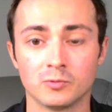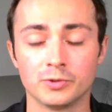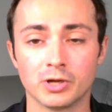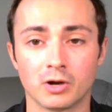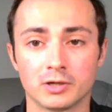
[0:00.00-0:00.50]

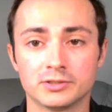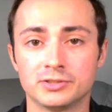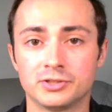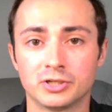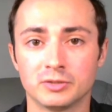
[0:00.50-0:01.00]
we are
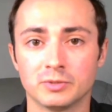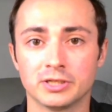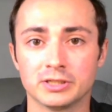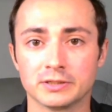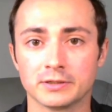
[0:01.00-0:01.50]

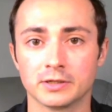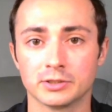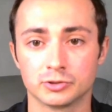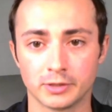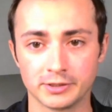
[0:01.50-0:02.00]
determining a
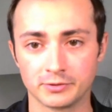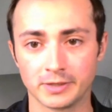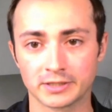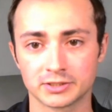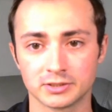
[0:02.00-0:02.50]
trend
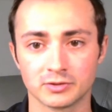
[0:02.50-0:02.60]
direction.